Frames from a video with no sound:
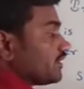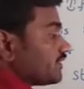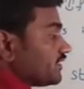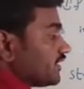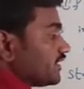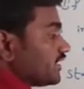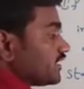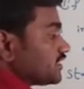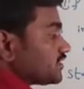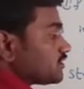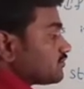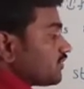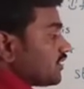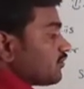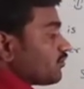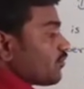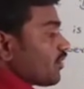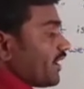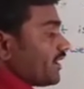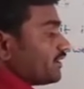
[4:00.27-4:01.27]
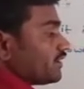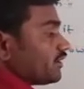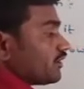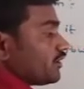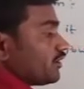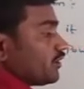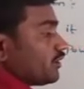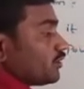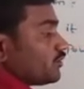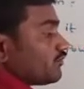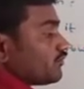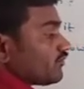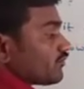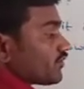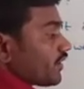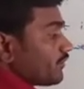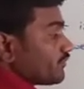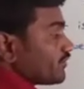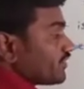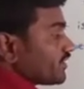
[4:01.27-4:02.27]
the decimal point
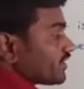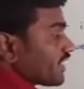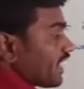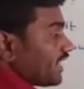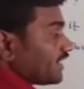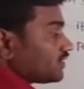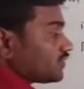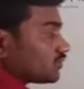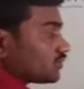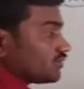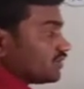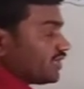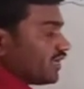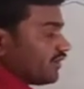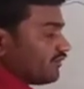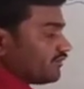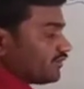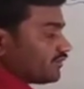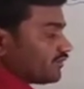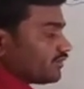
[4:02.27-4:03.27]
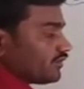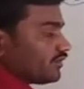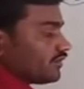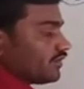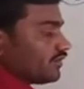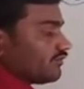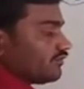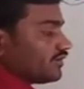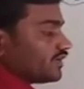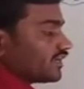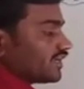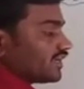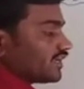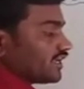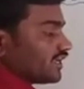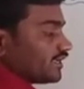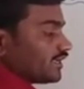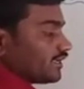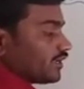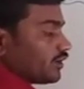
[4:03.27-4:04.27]
from the right to left, will get
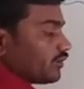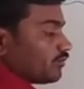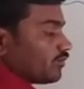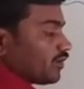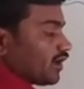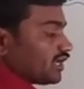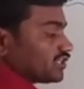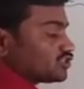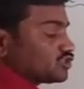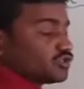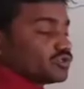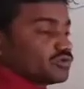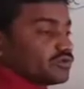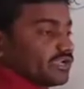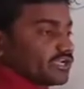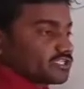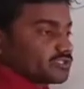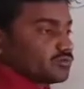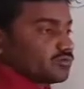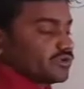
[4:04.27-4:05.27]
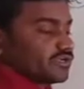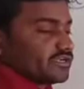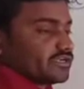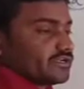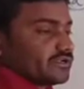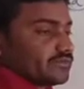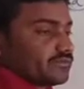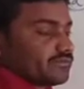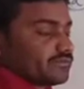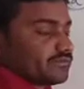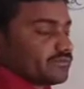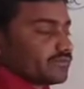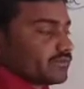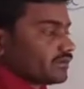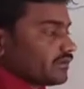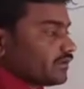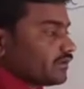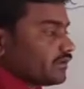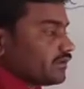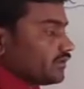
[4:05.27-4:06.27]
a positive exponent.
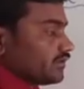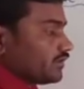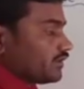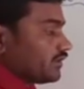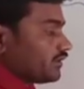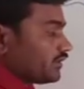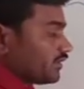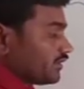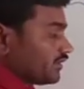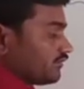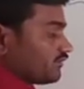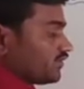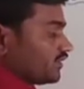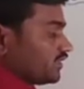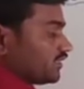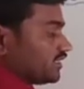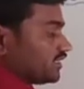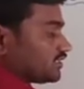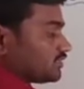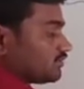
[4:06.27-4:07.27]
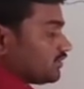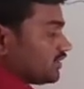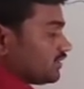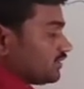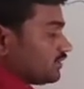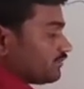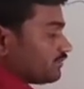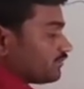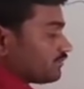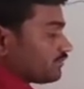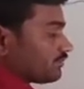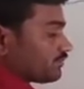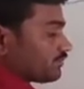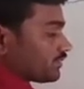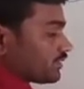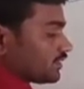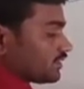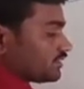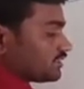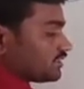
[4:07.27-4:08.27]
If the decimal,
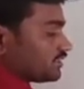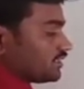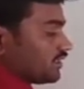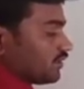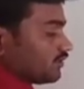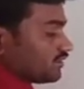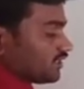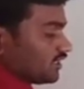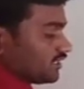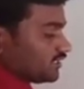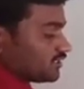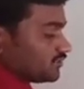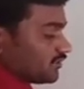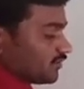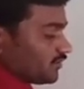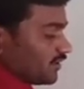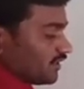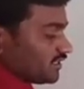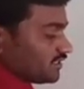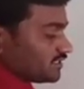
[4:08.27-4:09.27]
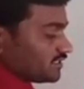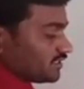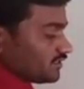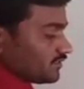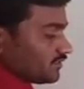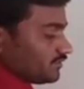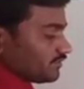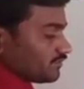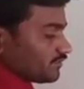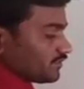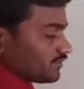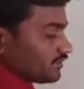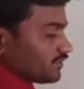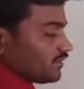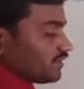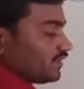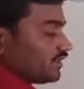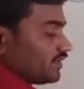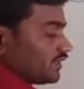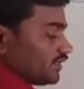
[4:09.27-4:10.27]
see now, the decimal point is here.
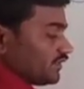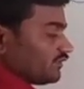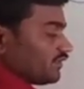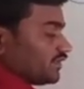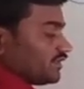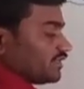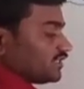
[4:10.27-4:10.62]
If a